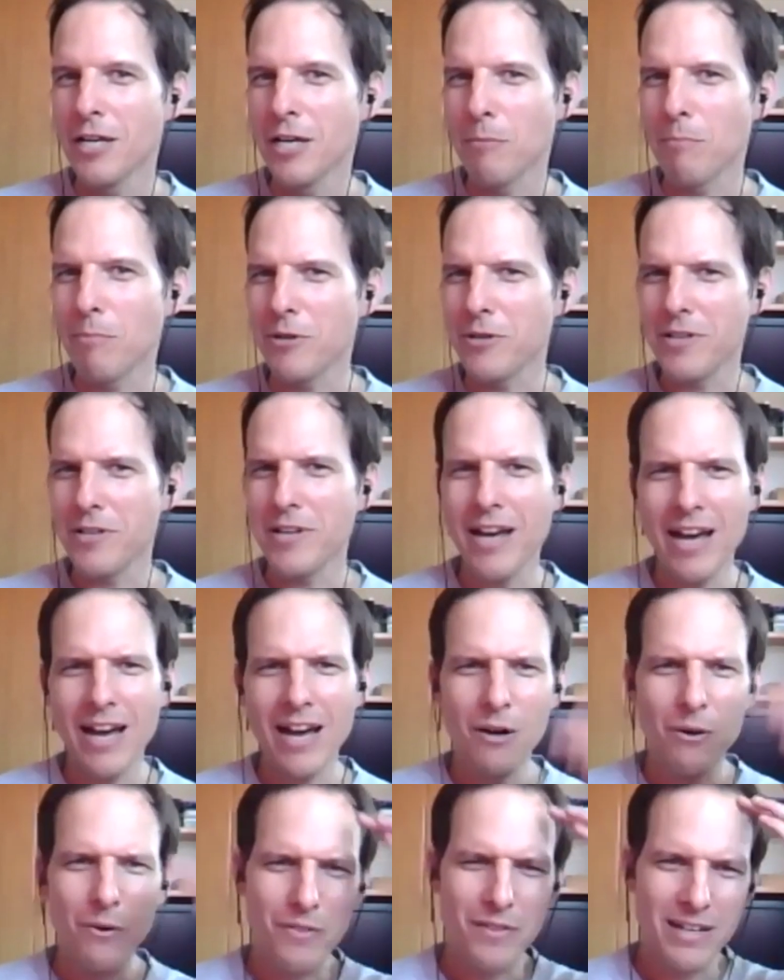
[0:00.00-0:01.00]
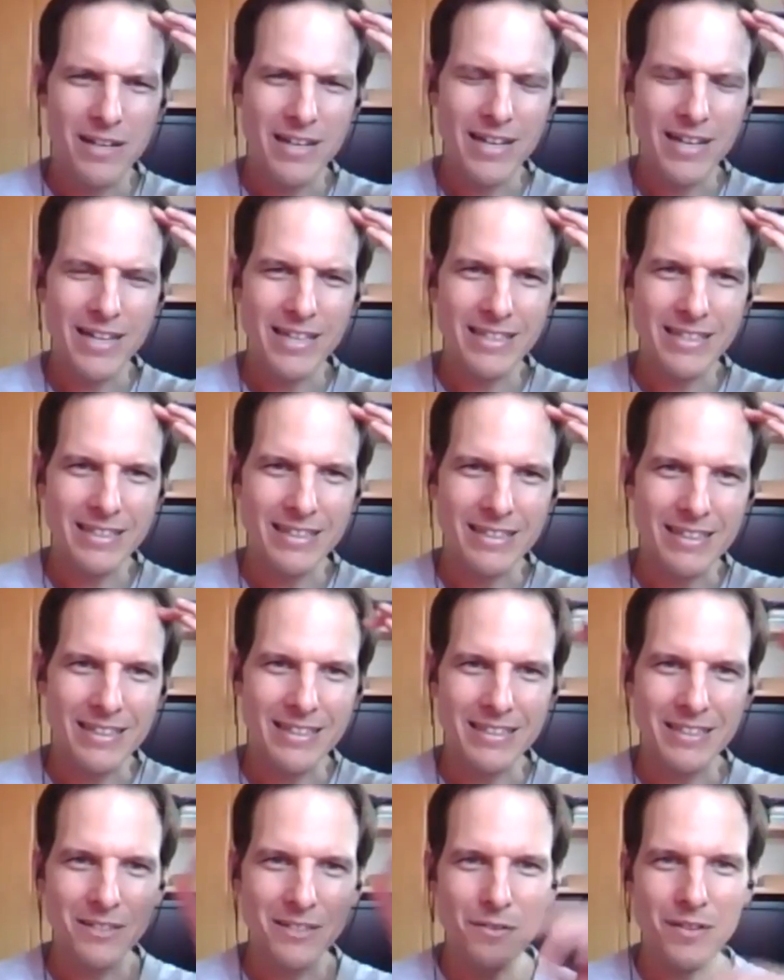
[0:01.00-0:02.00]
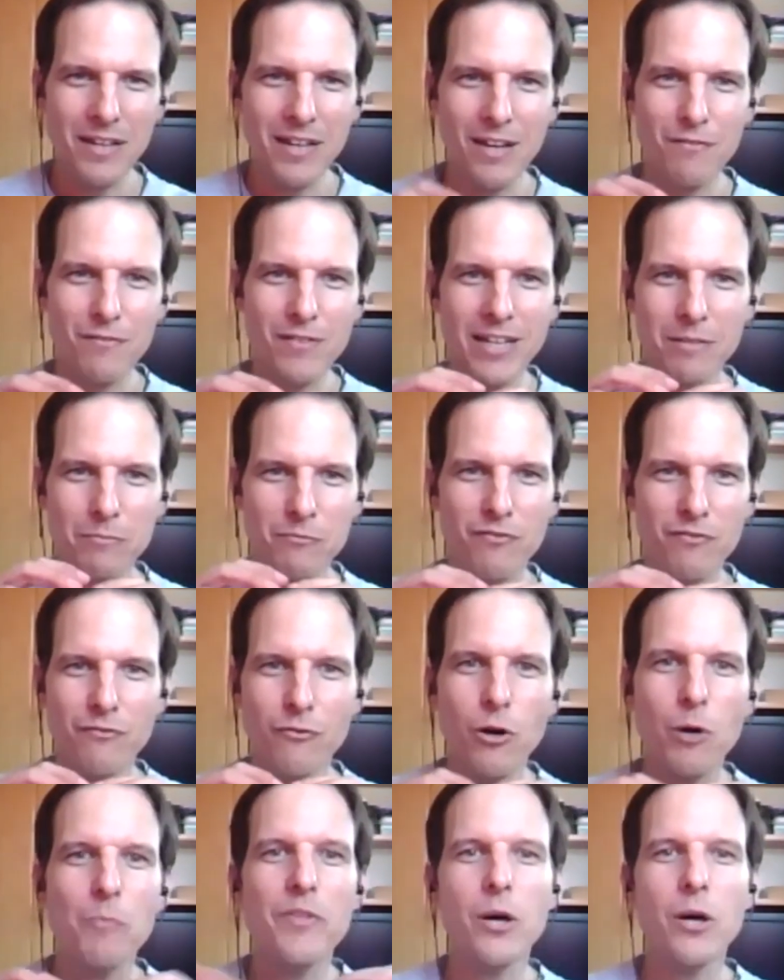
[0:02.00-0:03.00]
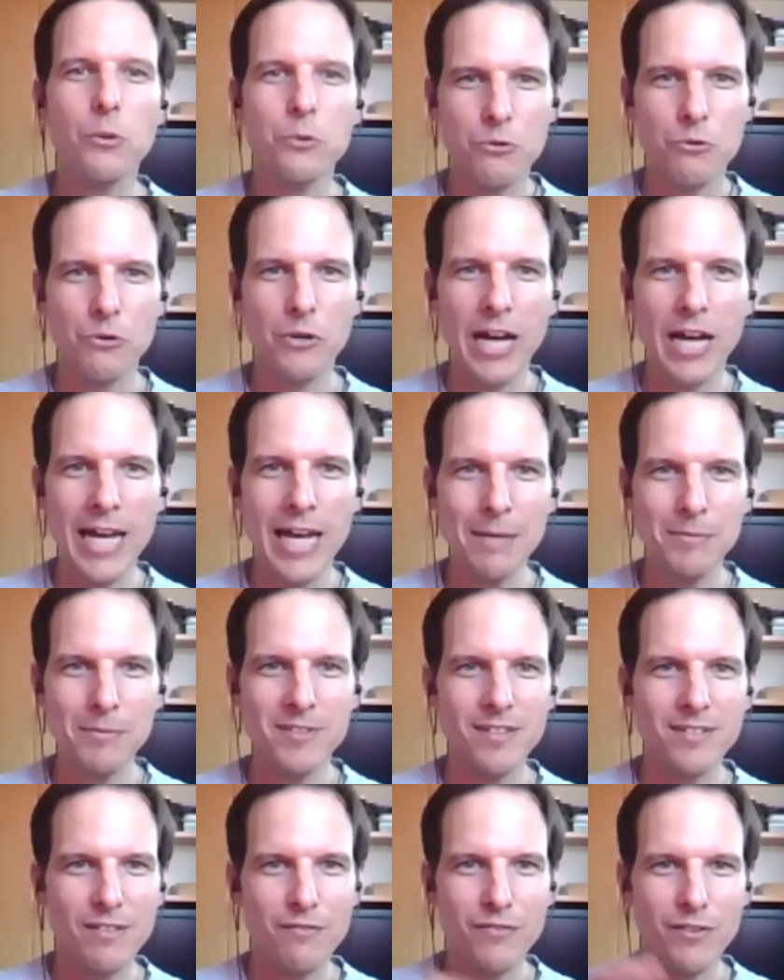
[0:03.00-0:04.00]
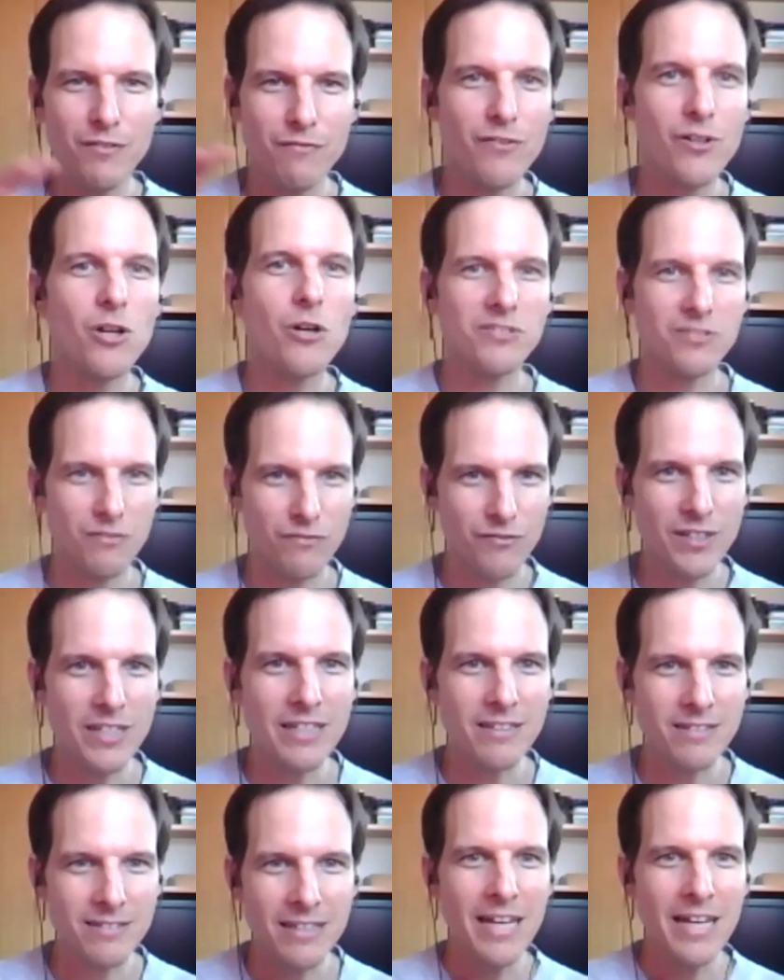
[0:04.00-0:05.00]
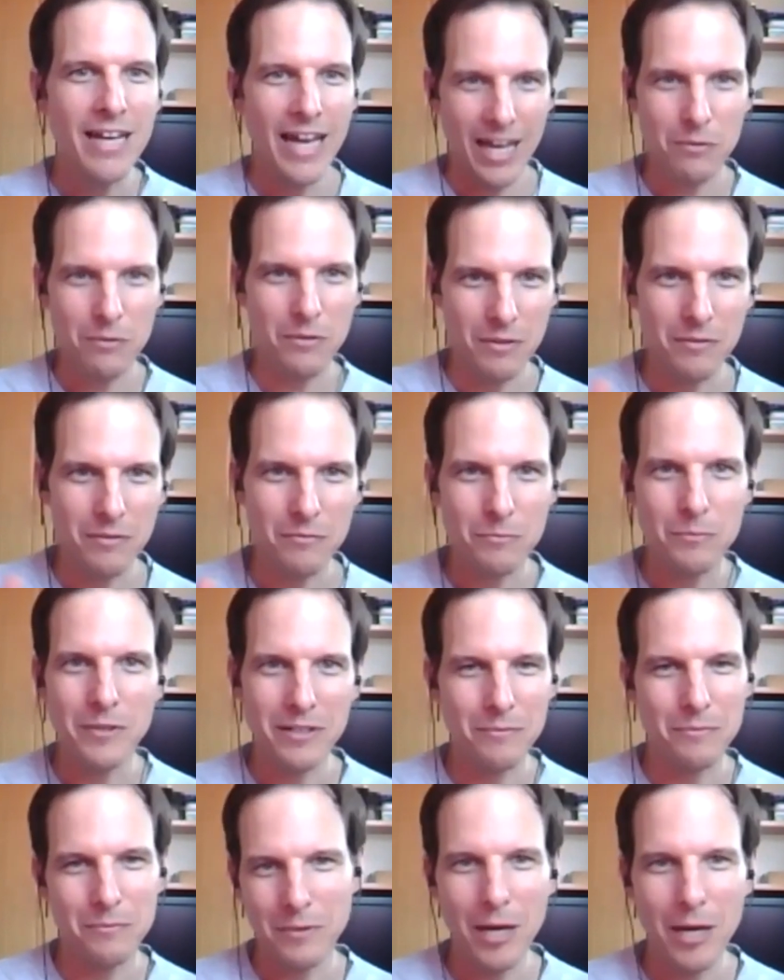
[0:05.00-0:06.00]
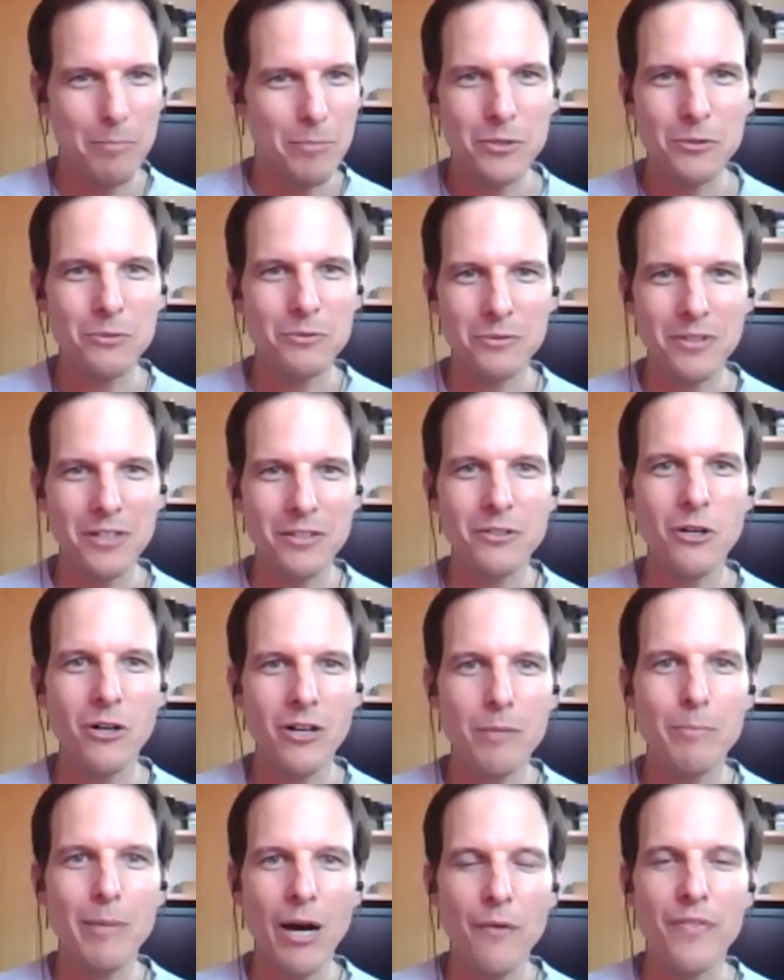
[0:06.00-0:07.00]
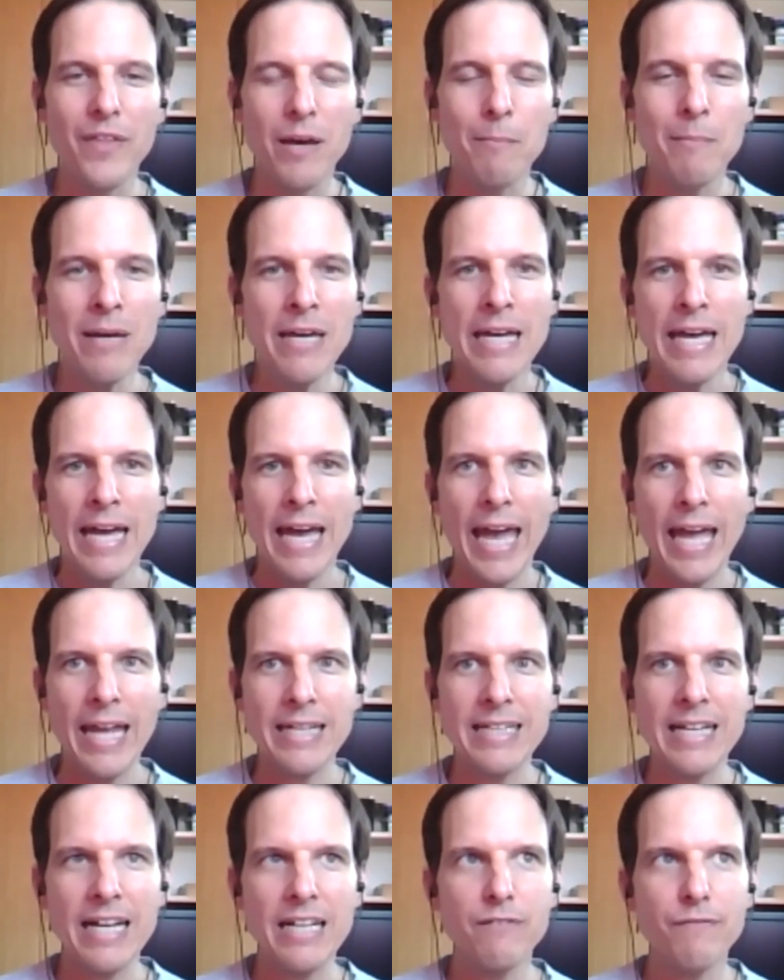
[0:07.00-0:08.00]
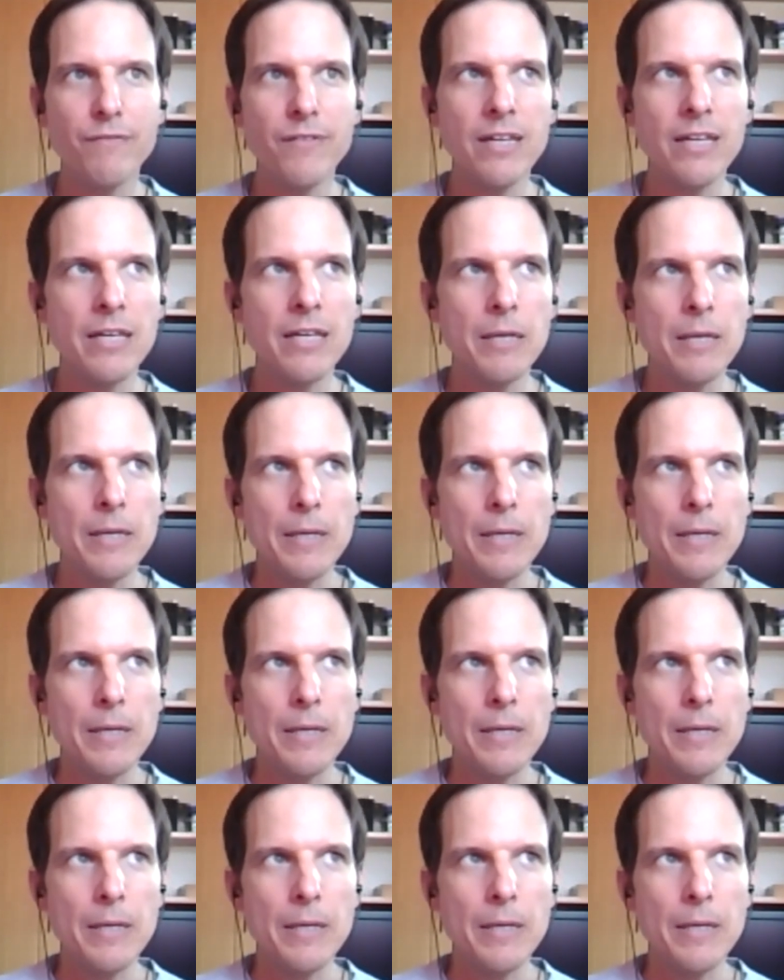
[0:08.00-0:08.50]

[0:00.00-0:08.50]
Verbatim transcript: but now they're like uh, you know they have like formed their own tribes there's different philosophies and, and we're happy to uh, talk about them and kind of the